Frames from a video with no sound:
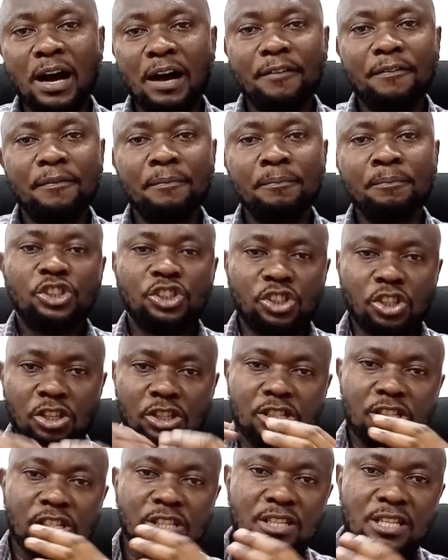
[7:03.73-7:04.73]
have
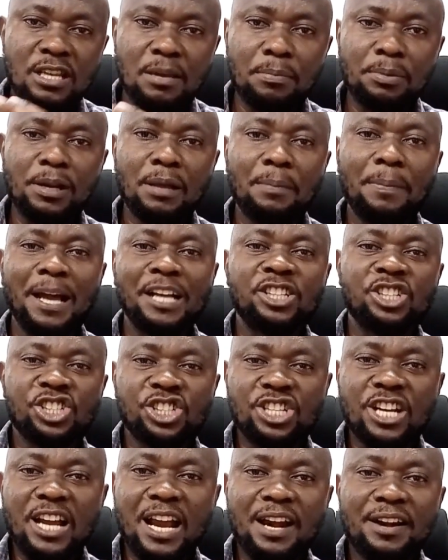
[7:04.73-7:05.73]
just simply by
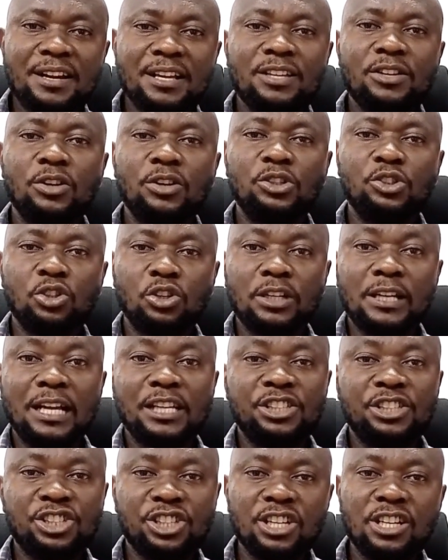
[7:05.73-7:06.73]
sharing your journey
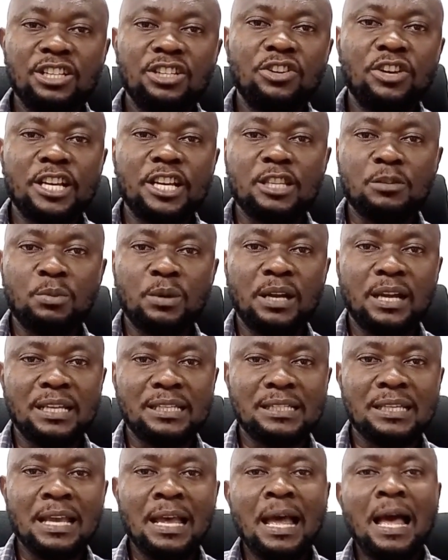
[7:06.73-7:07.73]
and sharing your
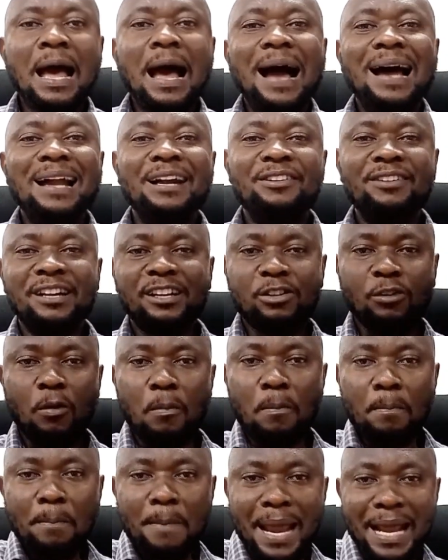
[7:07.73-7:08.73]
experience and
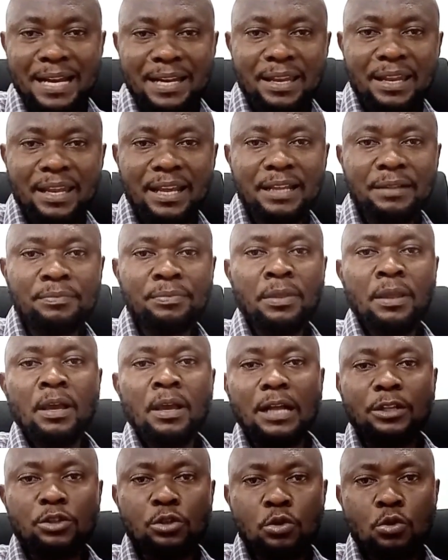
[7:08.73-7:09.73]
recommending
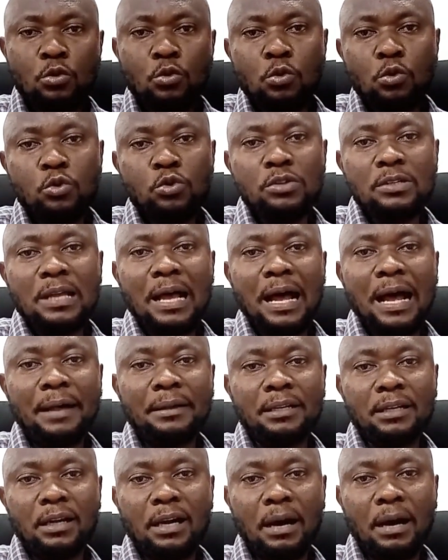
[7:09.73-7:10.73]
uh, tools
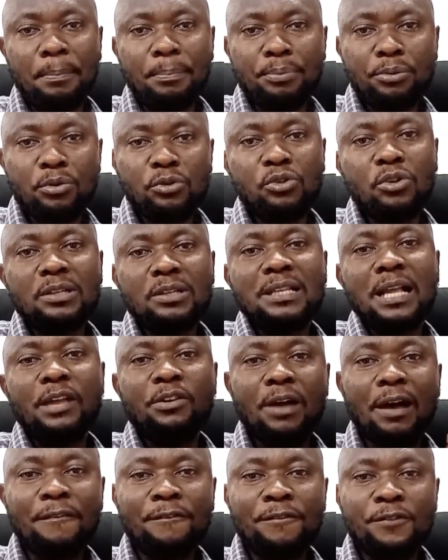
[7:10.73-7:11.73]
and uh, product that
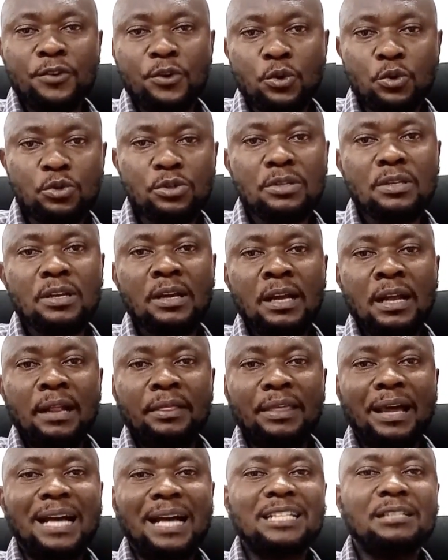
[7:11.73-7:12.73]
you have used
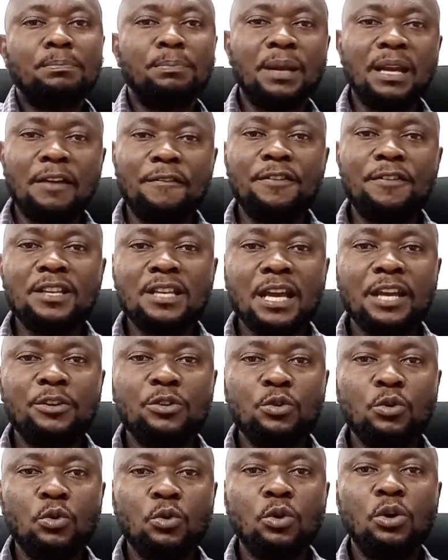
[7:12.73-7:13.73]
that has benefited
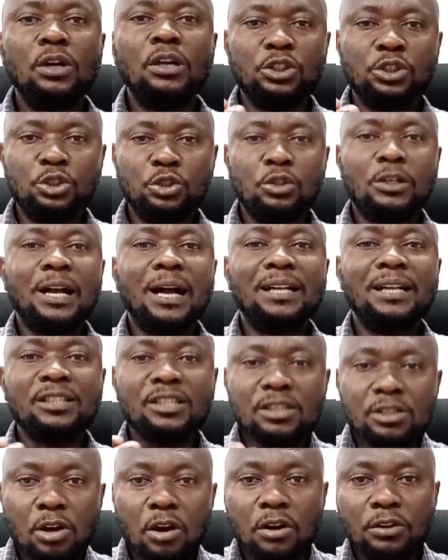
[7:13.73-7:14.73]
you you can
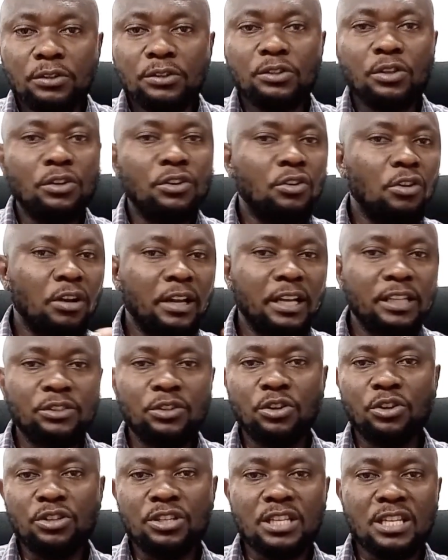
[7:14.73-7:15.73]
turn your knowledge
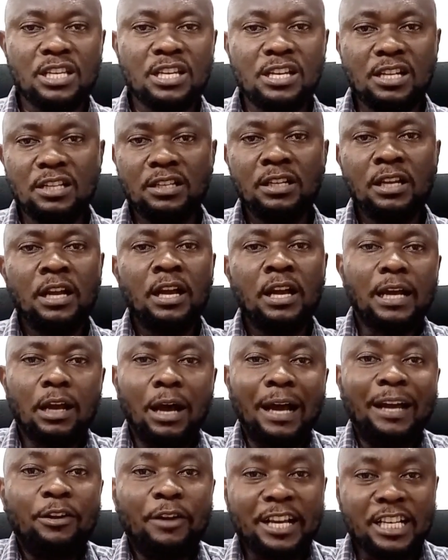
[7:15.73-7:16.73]
or your skill
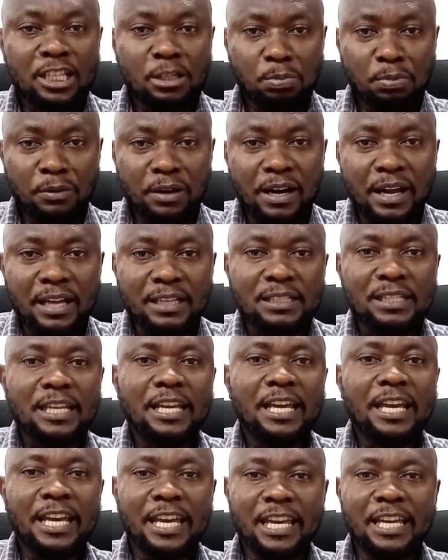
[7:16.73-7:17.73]
and your
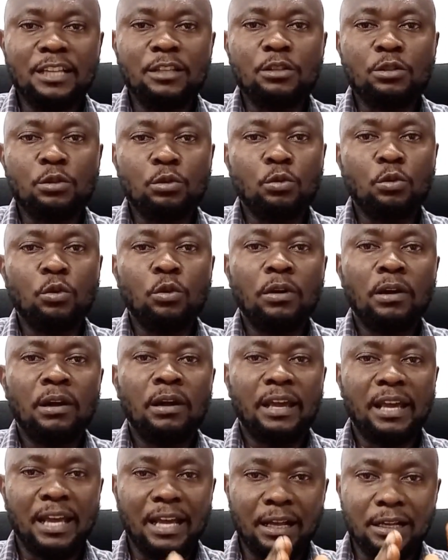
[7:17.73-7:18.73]
experience into
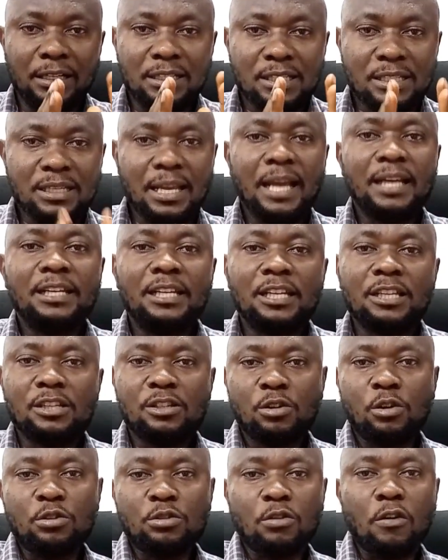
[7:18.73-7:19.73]
a steady
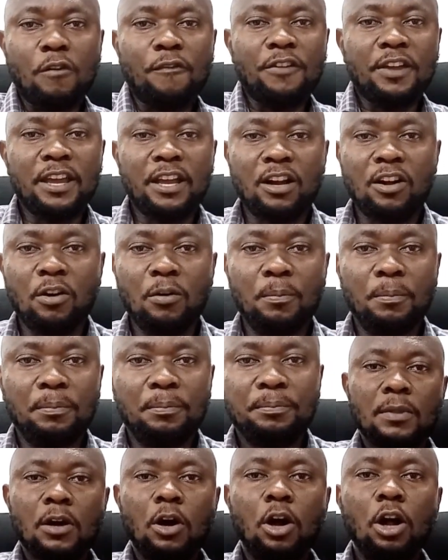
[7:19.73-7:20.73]
source of income
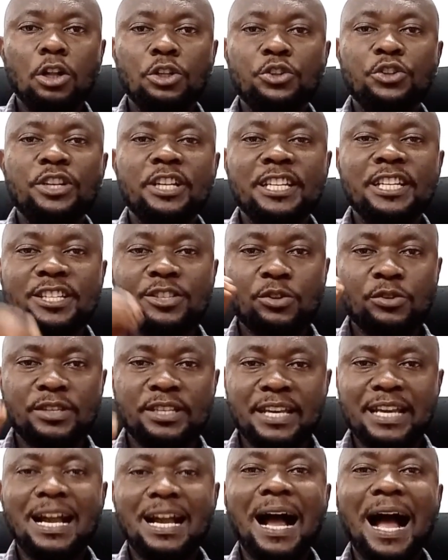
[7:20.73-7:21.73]
all you need is
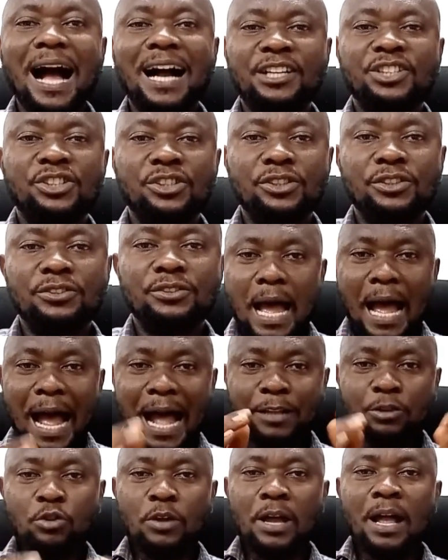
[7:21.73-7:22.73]
to take action
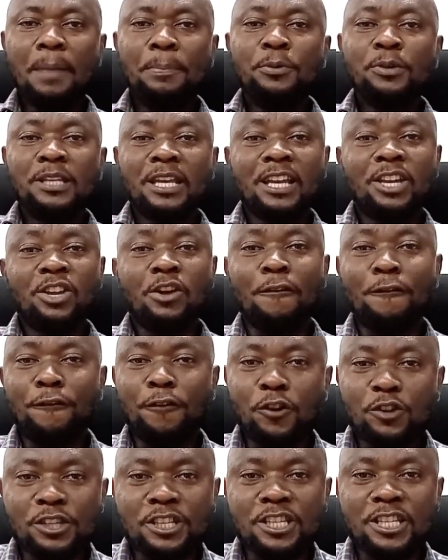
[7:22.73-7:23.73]
and to help you take your
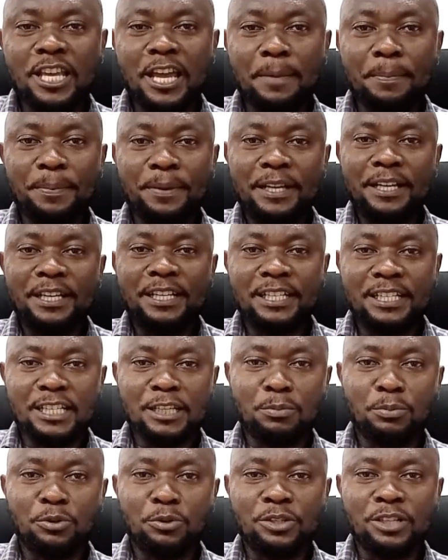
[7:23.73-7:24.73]
first step in
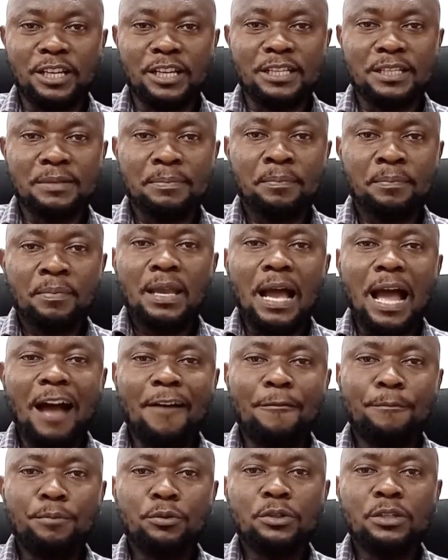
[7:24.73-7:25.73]
this process
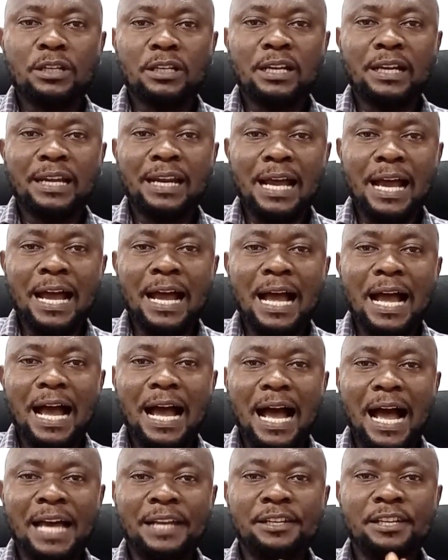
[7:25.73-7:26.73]
i put together
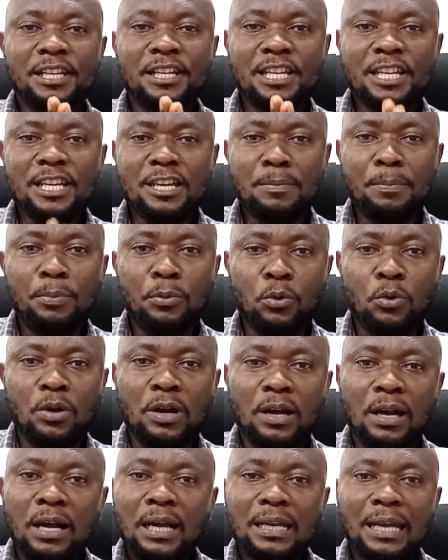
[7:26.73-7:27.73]
an
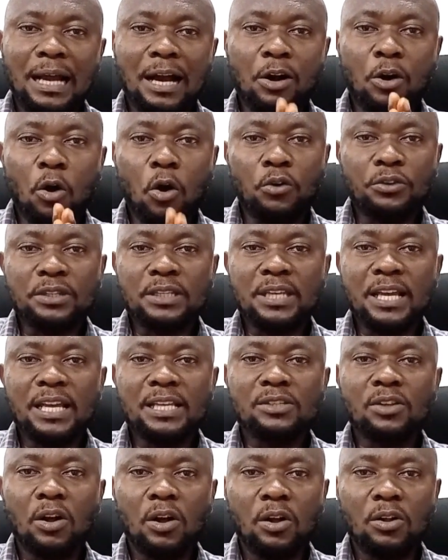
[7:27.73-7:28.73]
ebook that
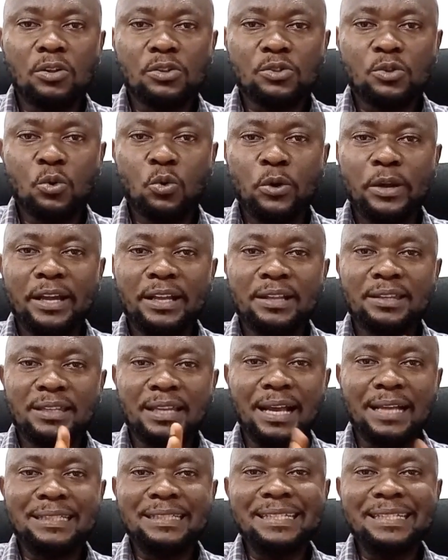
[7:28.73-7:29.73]
contains also a
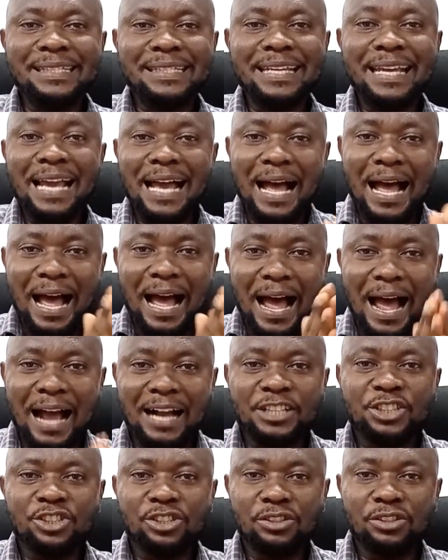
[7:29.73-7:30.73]
30 day
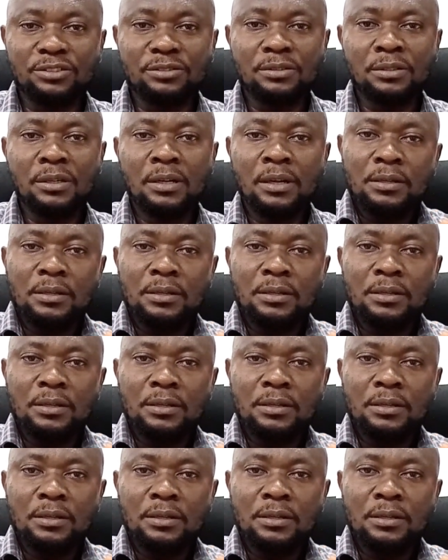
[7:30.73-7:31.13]
action